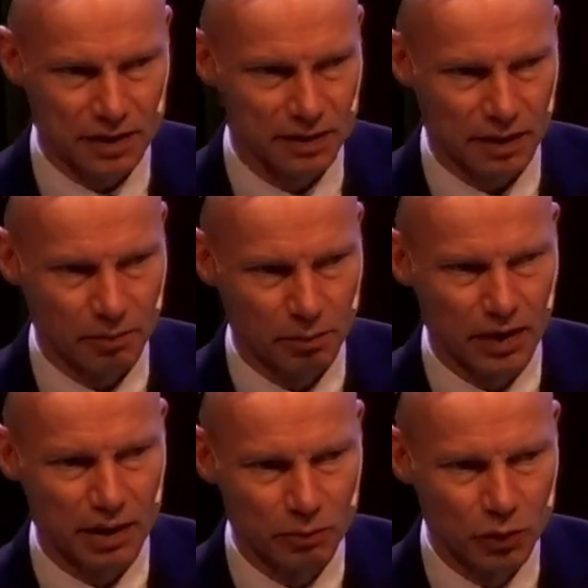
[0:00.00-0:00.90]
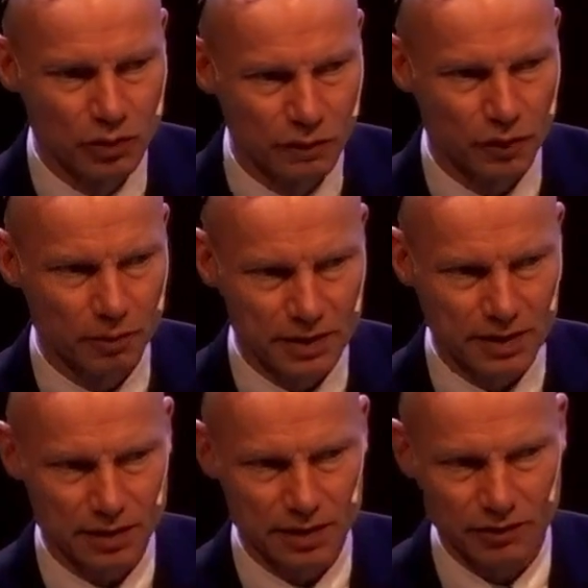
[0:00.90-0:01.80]
former Secretary General, always
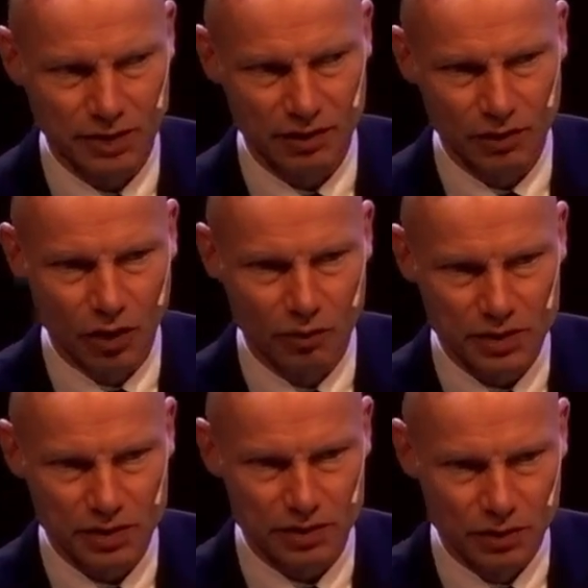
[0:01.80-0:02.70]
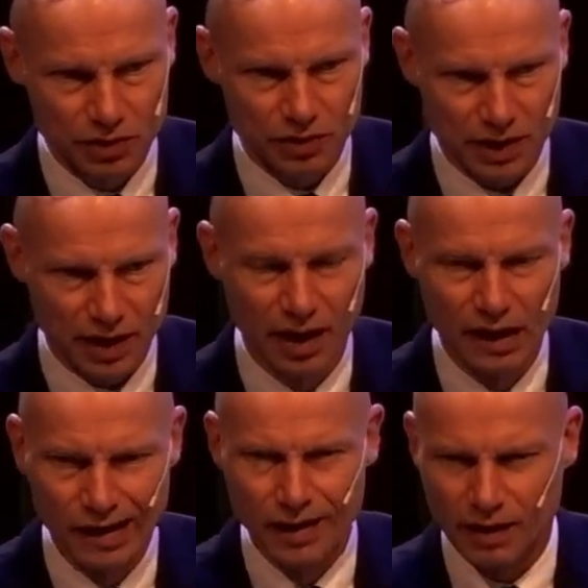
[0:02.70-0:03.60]
used to say, he said,
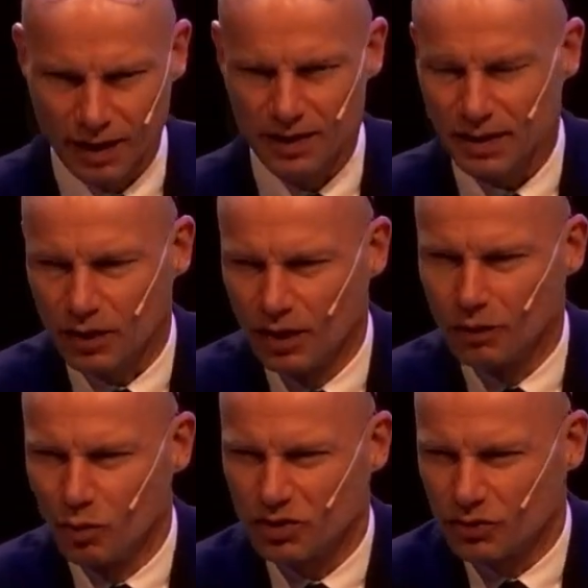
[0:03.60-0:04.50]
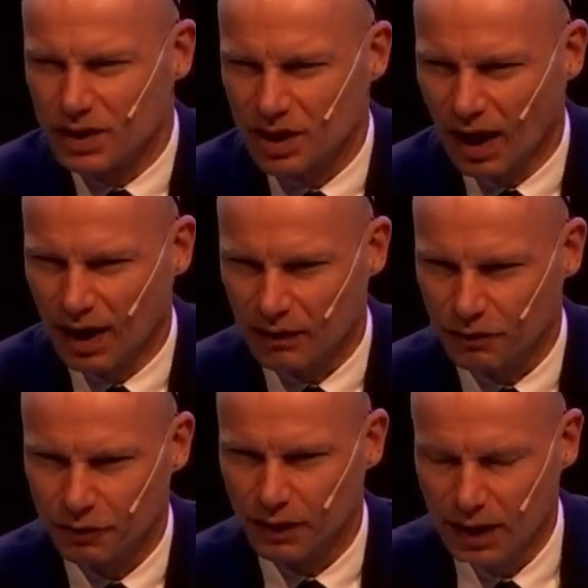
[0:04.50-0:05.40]
water is life. And it, came
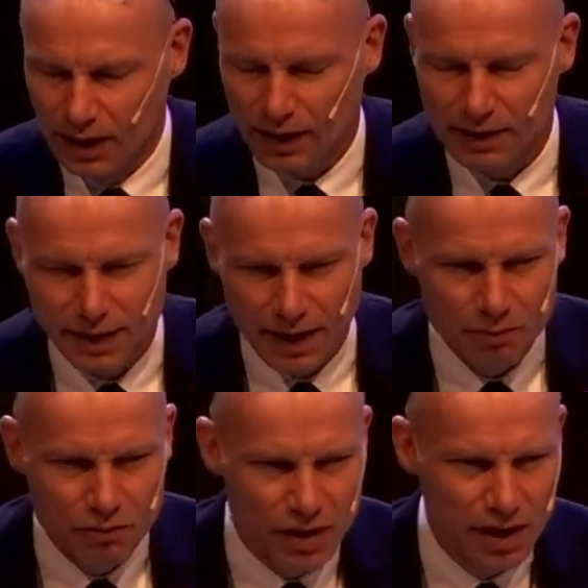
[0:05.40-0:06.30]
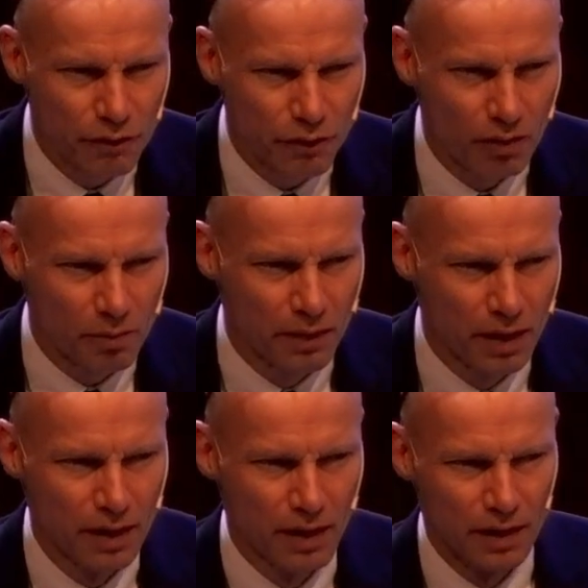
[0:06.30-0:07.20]
really from, you know, his,
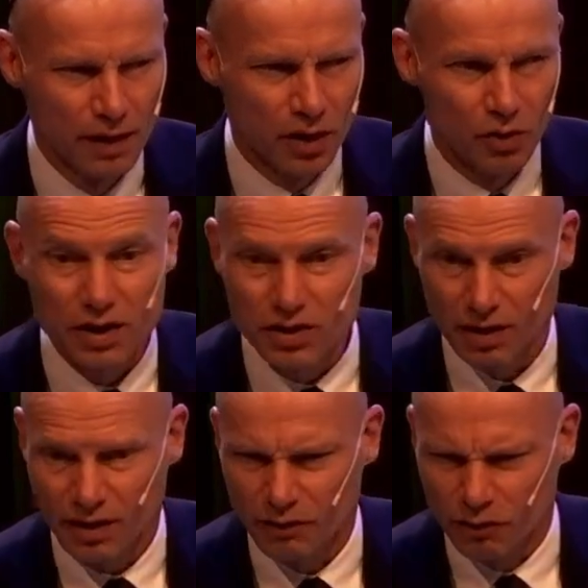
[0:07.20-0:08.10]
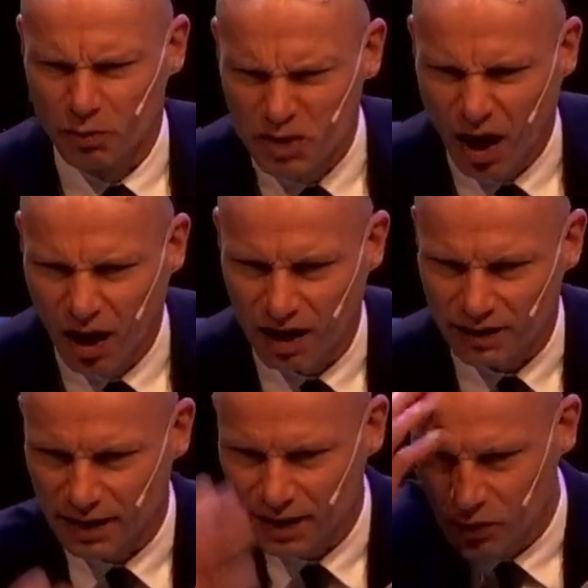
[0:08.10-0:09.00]
from his heart, eh? not only from
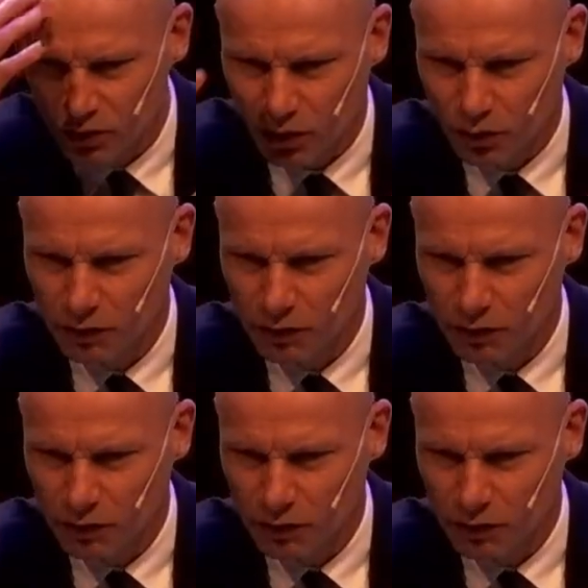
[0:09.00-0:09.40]
understanding.